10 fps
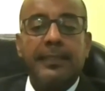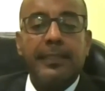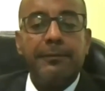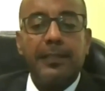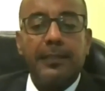
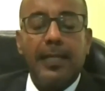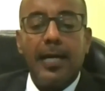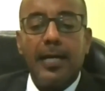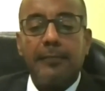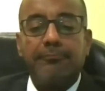
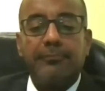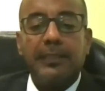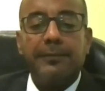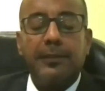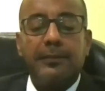
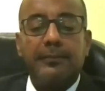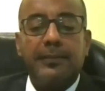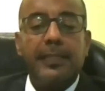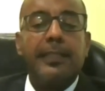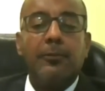even
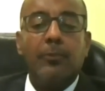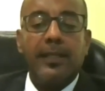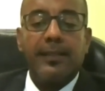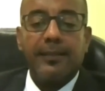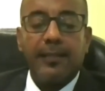dealing
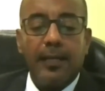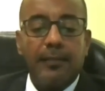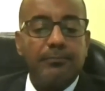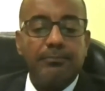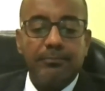with
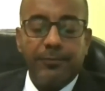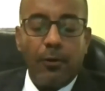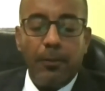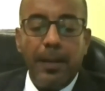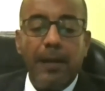
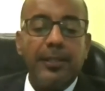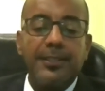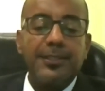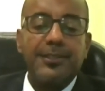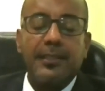
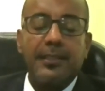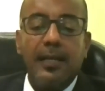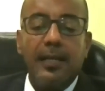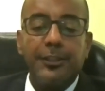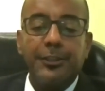forbearance
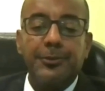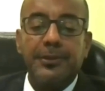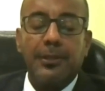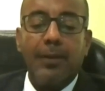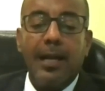
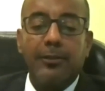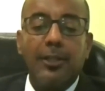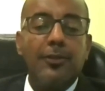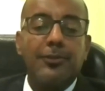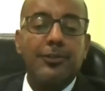issues around
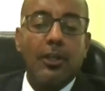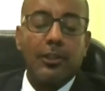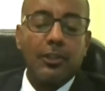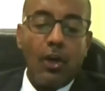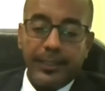loans,
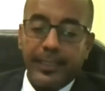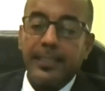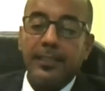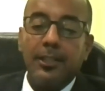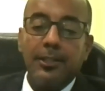not calling
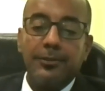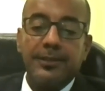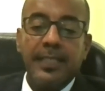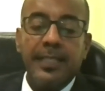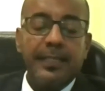in
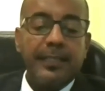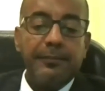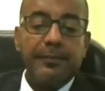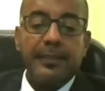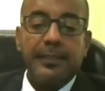loans,
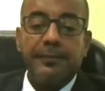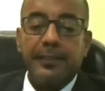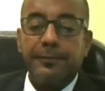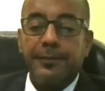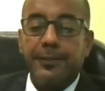
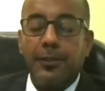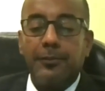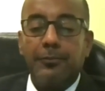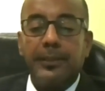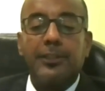even if you
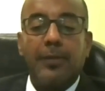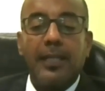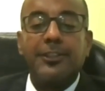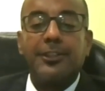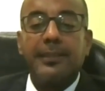don't
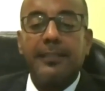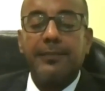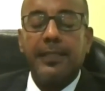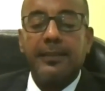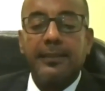restructure
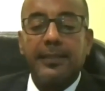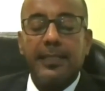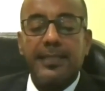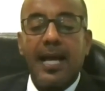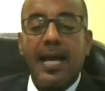
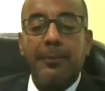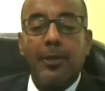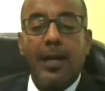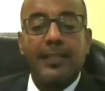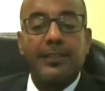in time,
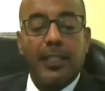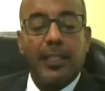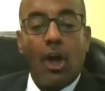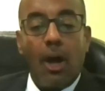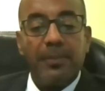you actually
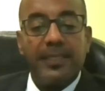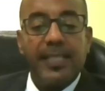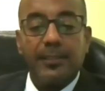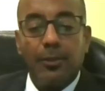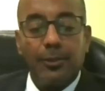
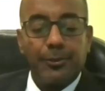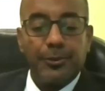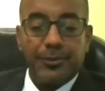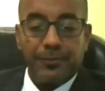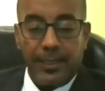accommodate in all
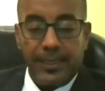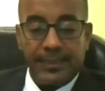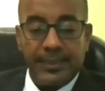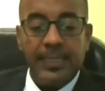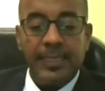sorts of
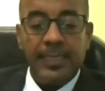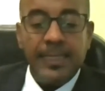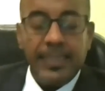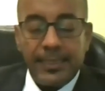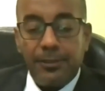ways.
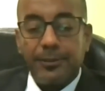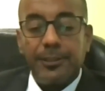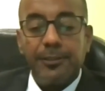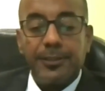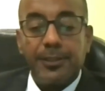So
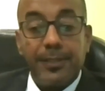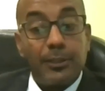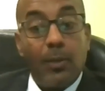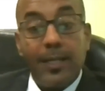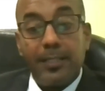
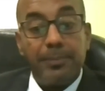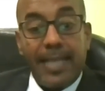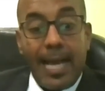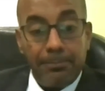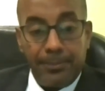there's quite a bit
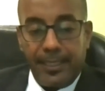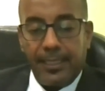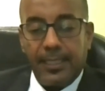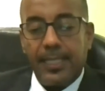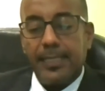
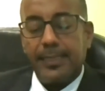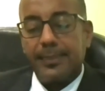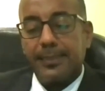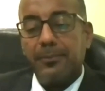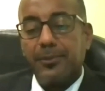happening
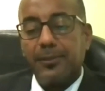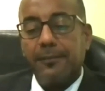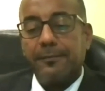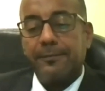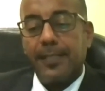in terms of